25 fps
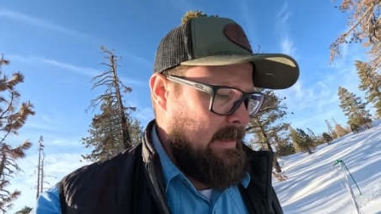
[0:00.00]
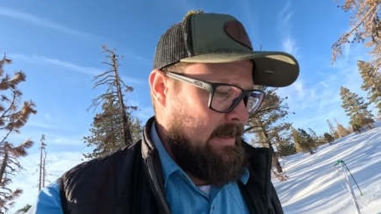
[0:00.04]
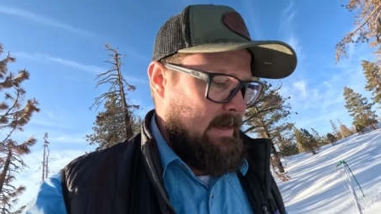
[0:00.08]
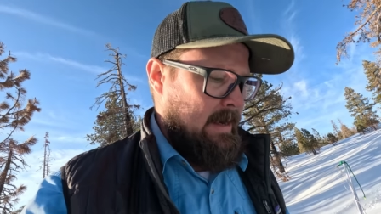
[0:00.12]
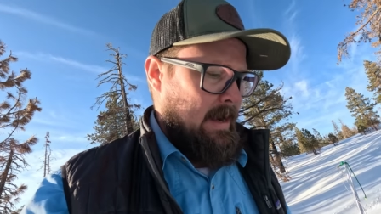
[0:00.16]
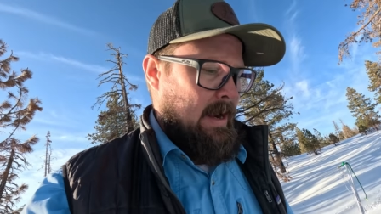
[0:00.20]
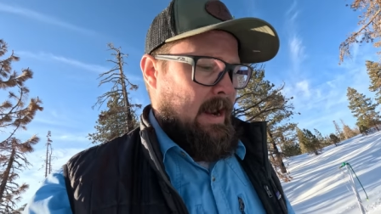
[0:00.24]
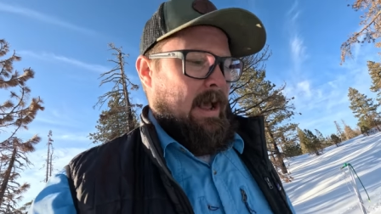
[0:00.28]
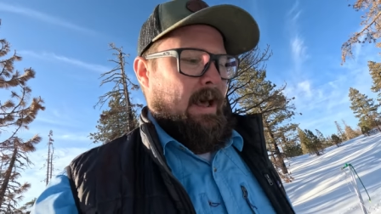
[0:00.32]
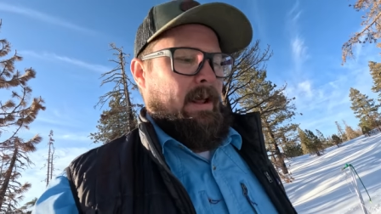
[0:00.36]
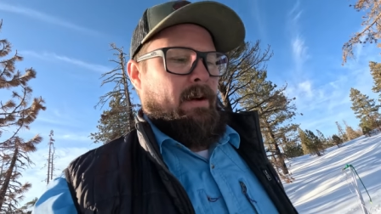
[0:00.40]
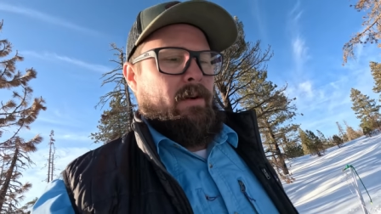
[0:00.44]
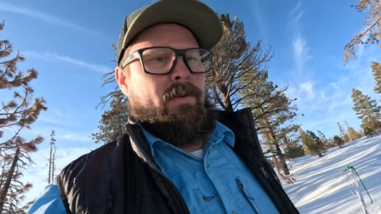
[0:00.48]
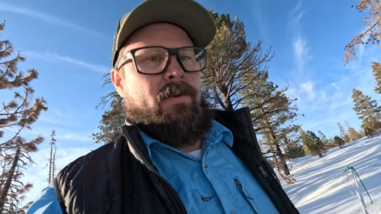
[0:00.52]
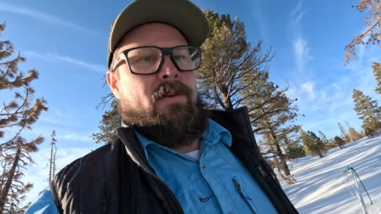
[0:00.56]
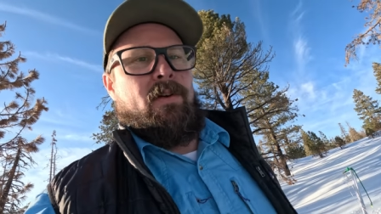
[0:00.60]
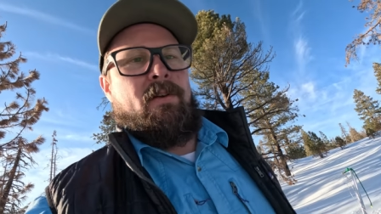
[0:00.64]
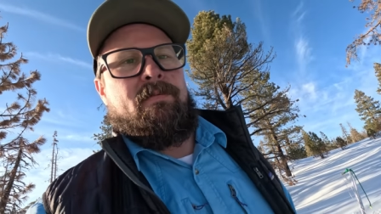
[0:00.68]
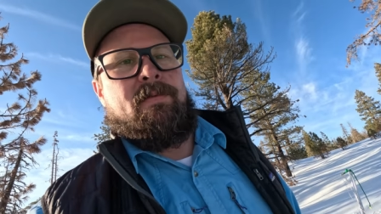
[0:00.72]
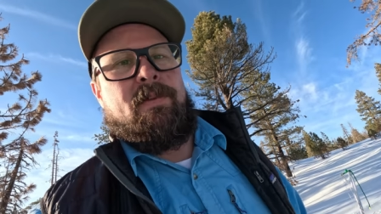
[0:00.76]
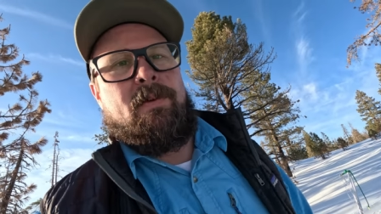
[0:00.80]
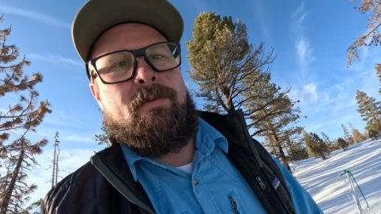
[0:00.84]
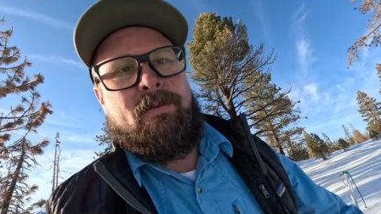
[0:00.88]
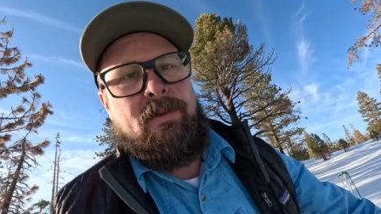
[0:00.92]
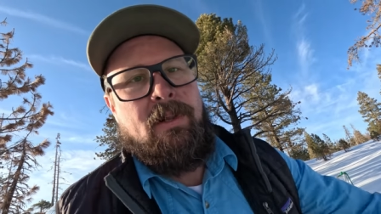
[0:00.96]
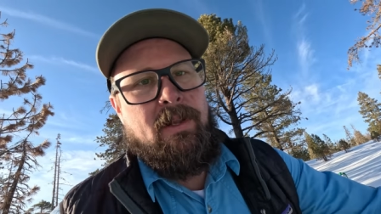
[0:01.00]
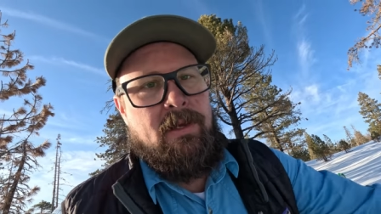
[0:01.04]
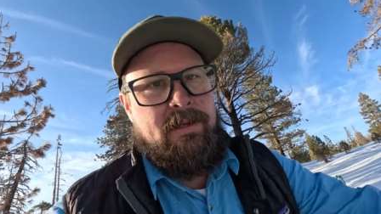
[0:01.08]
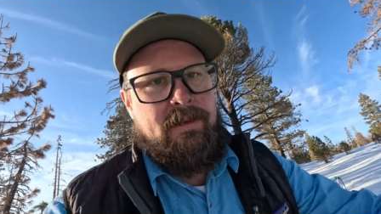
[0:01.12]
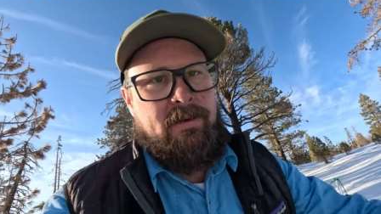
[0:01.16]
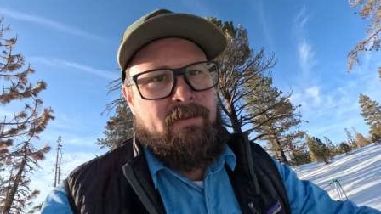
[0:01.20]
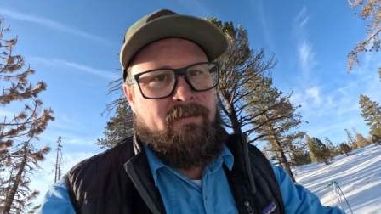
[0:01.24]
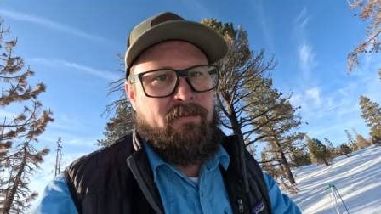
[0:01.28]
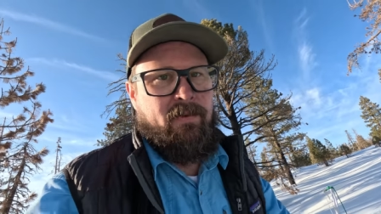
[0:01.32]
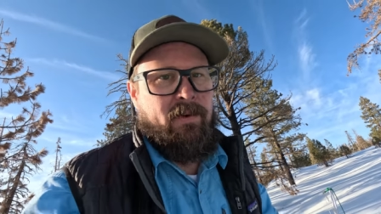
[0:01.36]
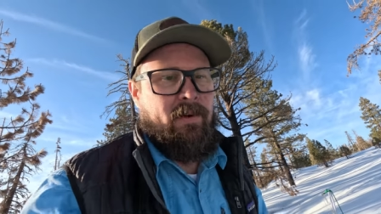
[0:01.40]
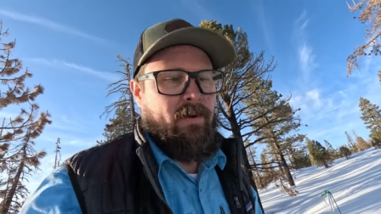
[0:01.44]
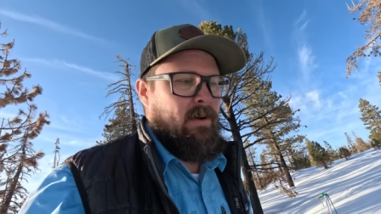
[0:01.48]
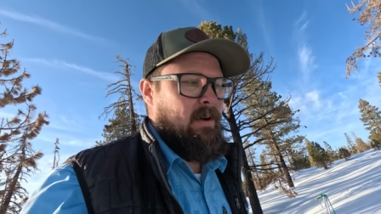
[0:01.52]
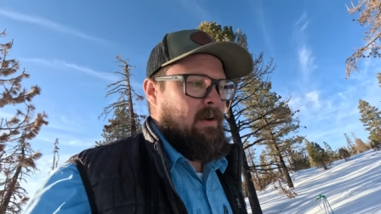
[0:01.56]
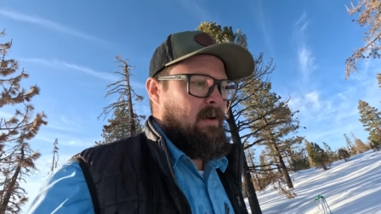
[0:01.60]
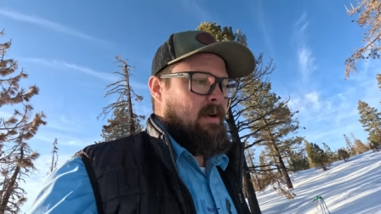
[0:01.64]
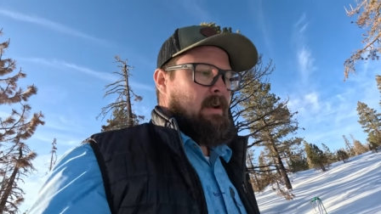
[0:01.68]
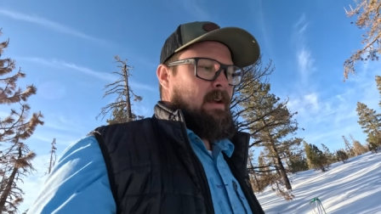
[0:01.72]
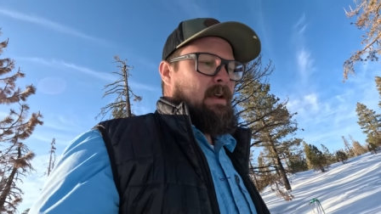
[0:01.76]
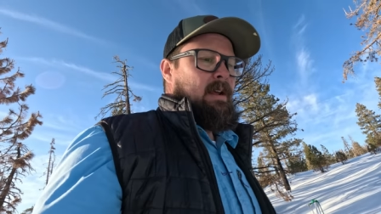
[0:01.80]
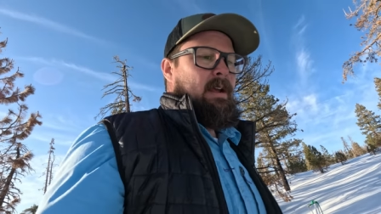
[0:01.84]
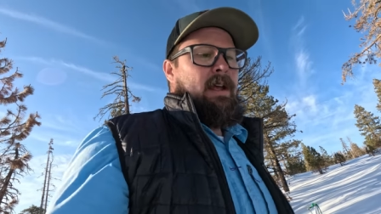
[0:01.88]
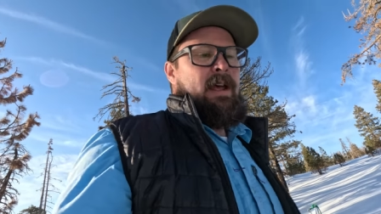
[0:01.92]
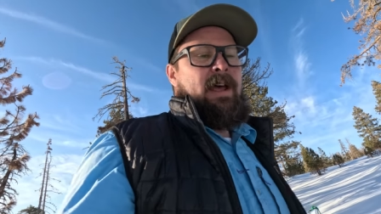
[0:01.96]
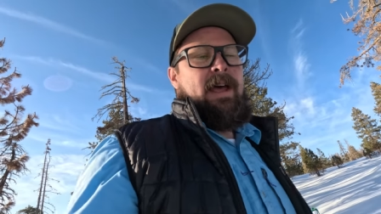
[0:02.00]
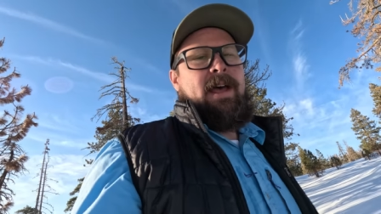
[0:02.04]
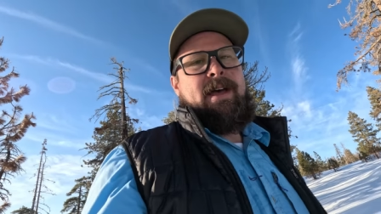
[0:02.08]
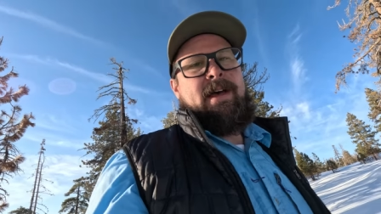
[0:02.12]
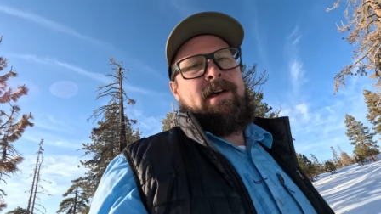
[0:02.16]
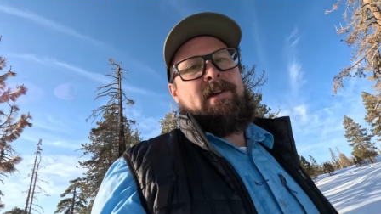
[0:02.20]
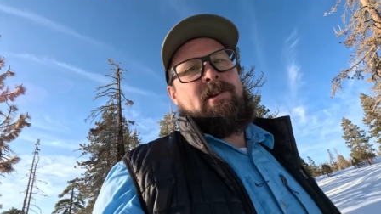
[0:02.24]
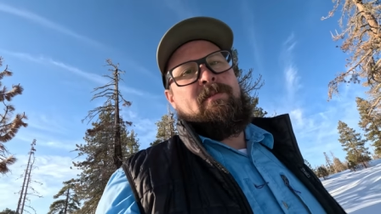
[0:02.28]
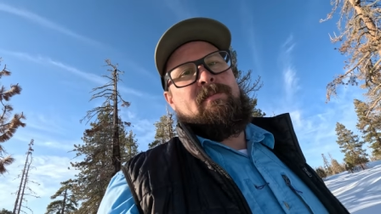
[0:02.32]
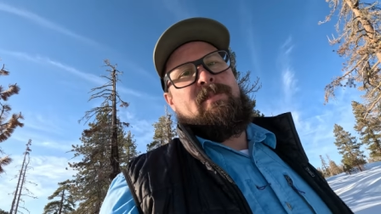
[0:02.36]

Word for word: And I don't know if you were looking for how